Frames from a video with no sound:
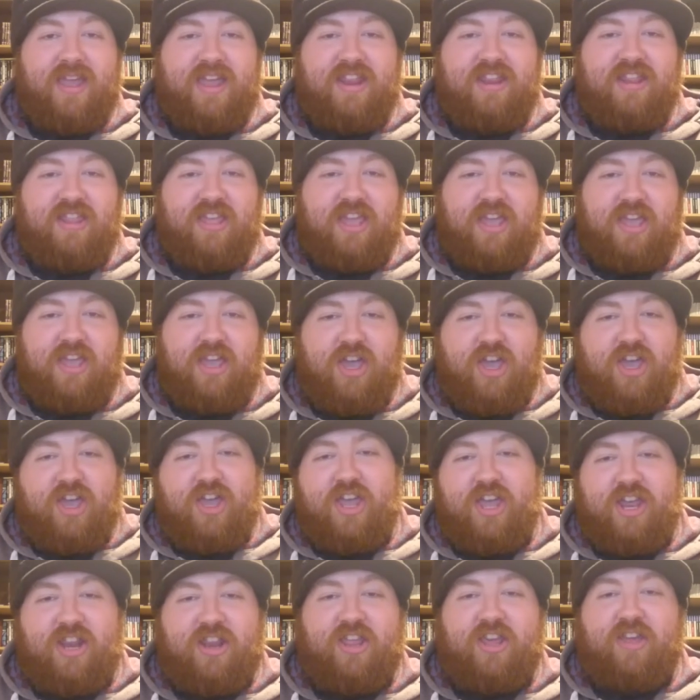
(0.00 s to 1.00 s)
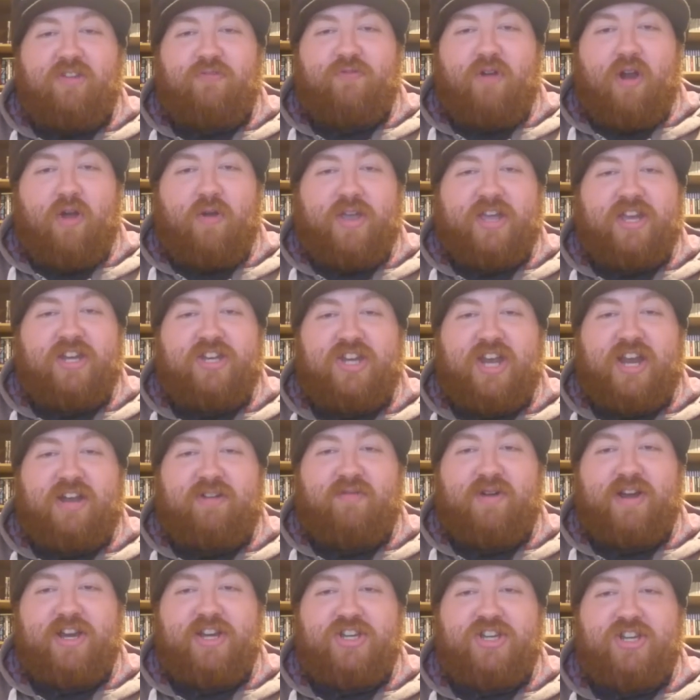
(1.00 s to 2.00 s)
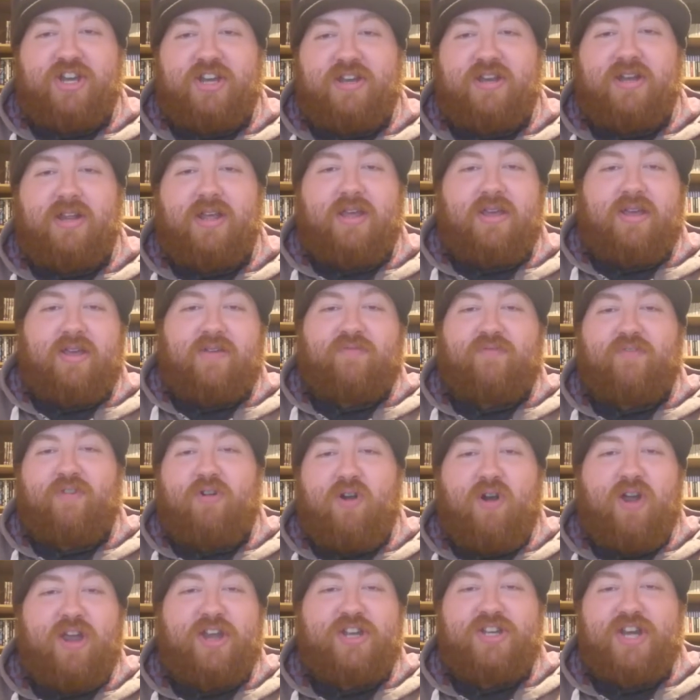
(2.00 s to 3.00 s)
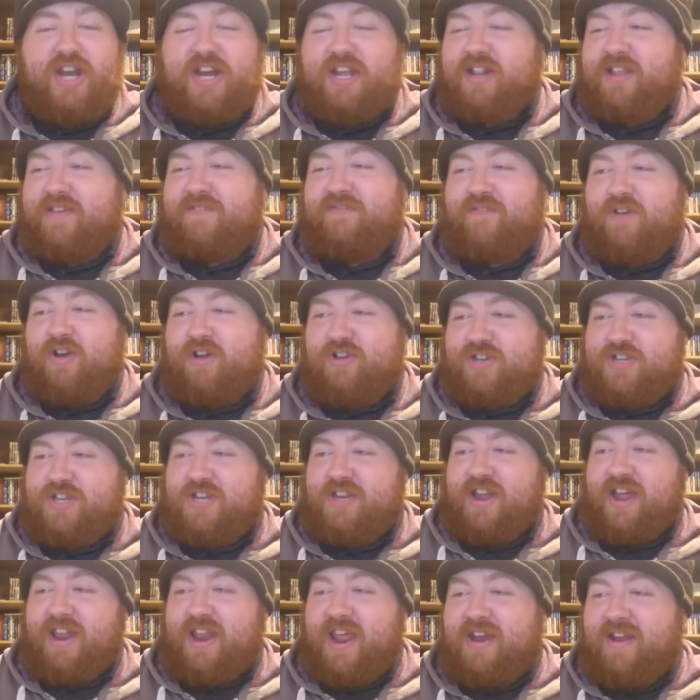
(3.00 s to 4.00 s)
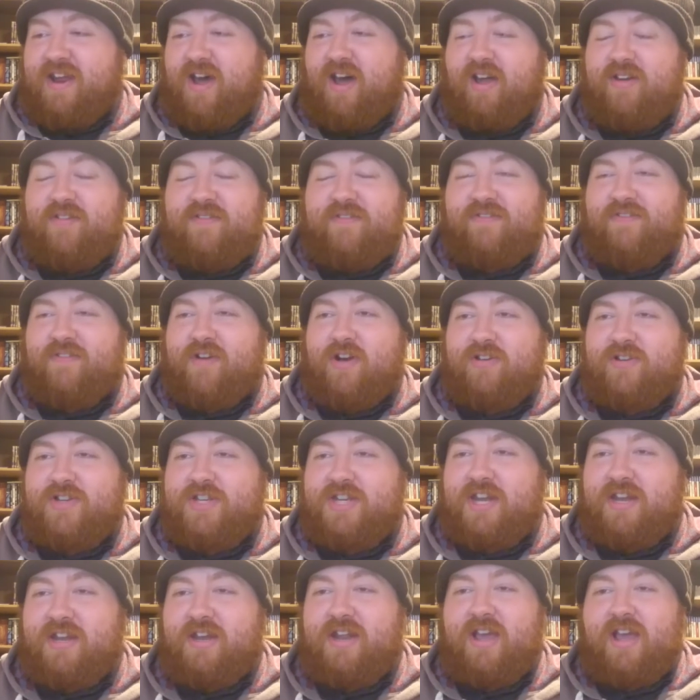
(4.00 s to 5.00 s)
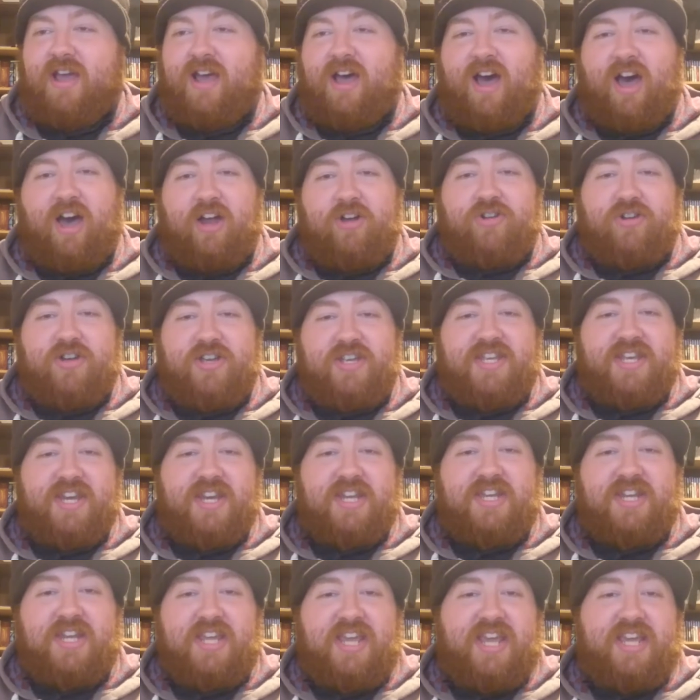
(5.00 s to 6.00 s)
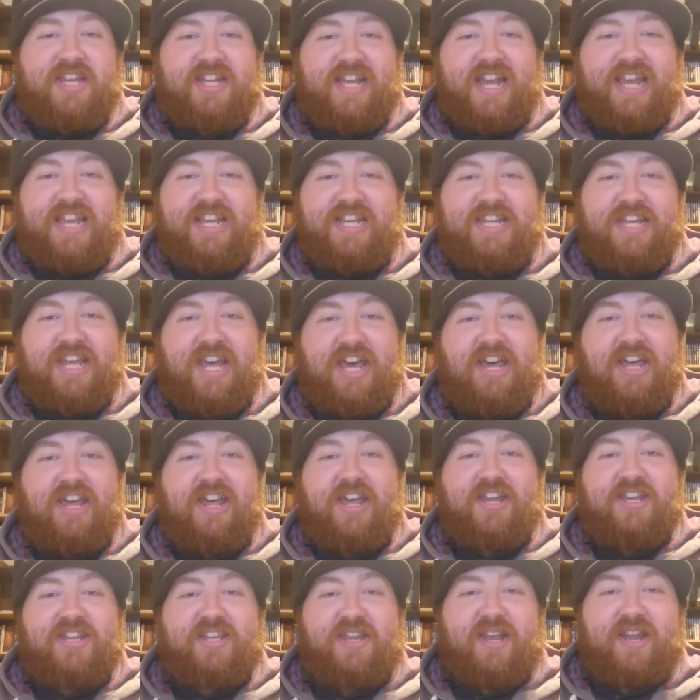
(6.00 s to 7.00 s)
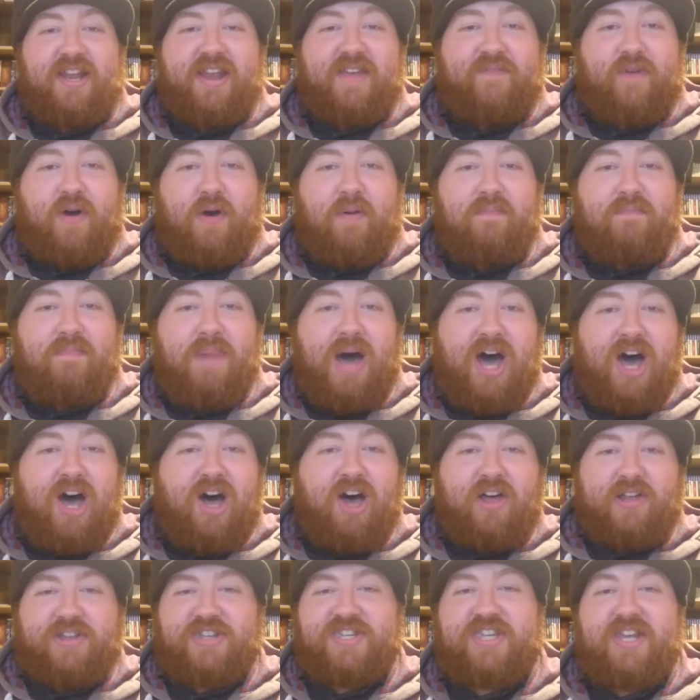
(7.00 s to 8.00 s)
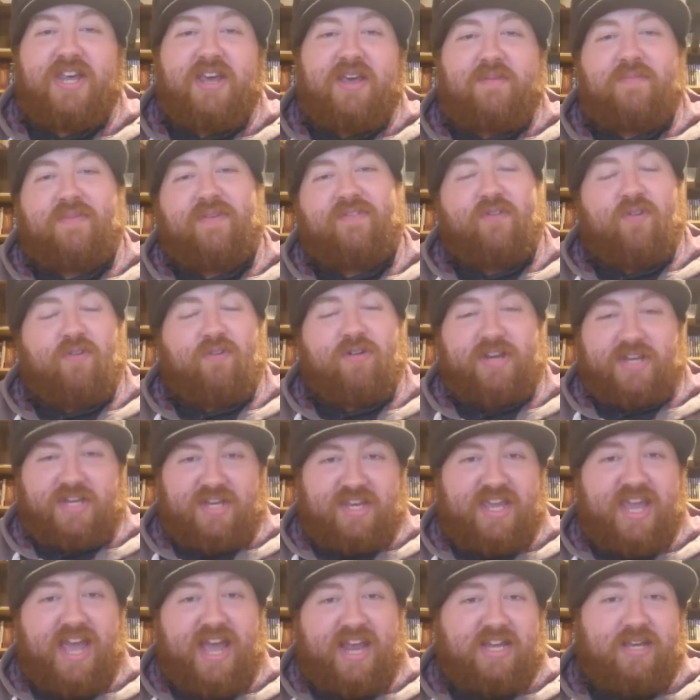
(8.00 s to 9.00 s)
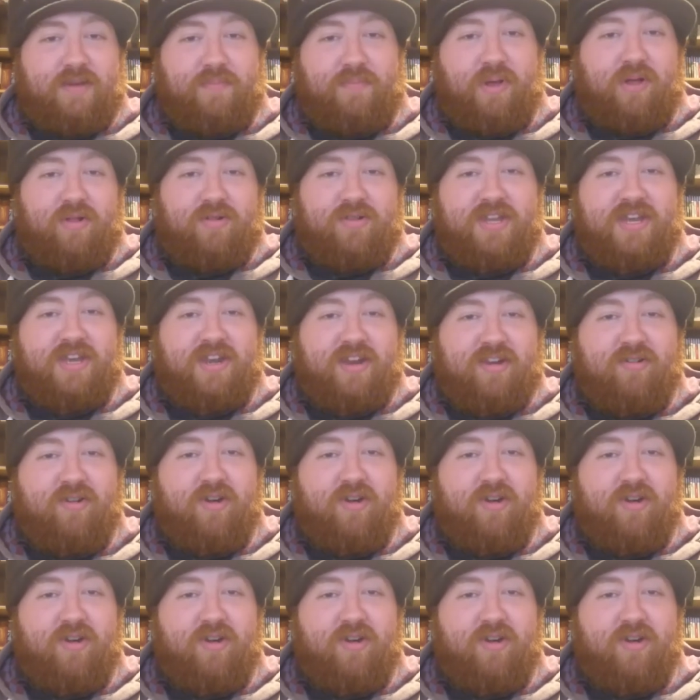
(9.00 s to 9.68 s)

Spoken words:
in the heroic generation, cryogenically frozen and then unfrozen 160 years later to live on Mars before he's catapulted